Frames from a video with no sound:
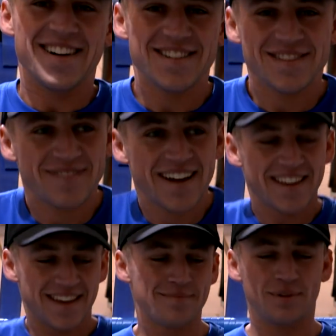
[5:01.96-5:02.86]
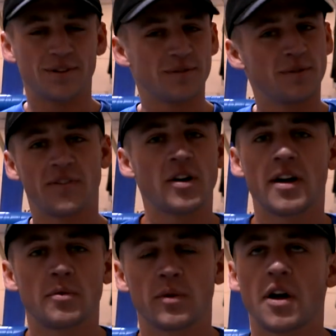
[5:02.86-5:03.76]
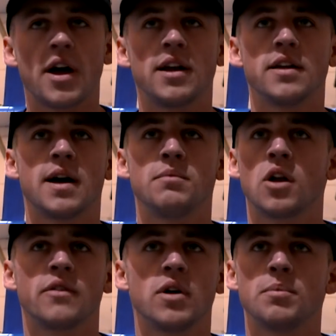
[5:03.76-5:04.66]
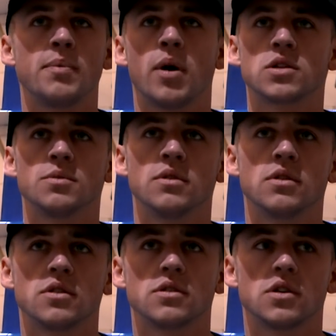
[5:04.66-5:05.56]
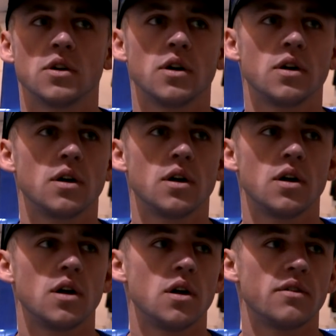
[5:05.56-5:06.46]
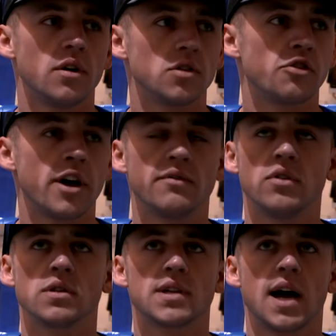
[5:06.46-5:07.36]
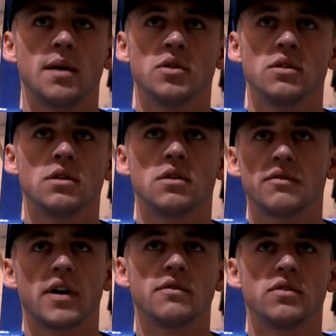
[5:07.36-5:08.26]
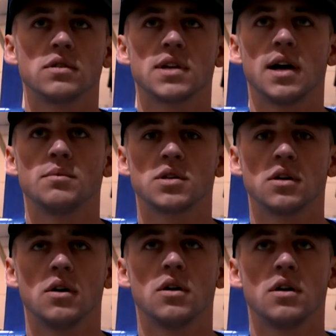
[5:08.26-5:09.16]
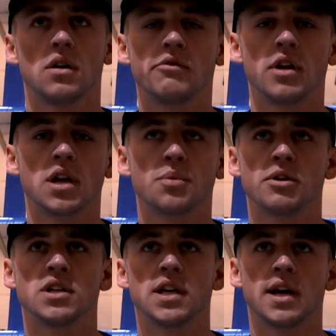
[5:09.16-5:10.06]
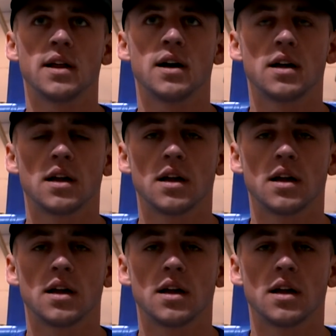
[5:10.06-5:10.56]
Yeah, but without any of them, none of it would be possible to train full time and fight full time. So I really appreciate that.